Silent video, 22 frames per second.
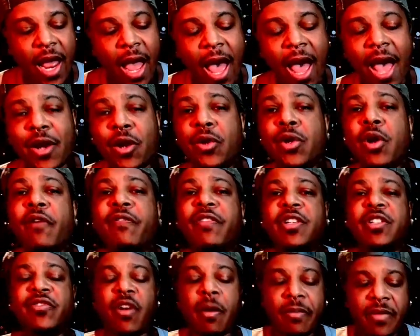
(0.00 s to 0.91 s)
I don't know
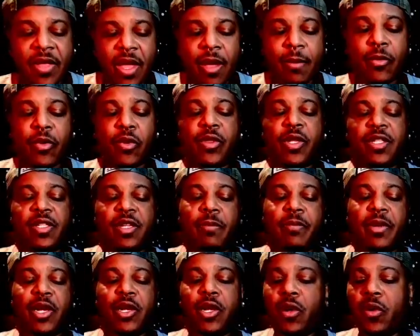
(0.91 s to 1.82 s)
if it's from them or this
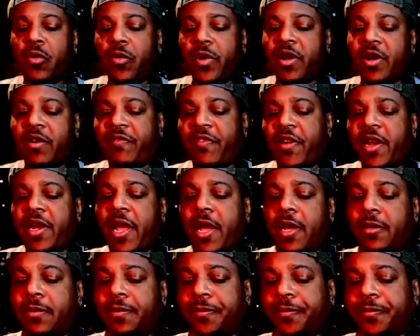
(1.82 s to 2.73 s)
could be new. We're going to find
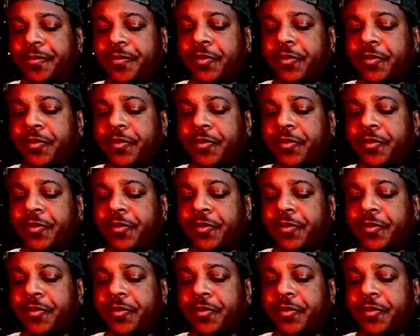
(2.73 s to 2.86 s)
out.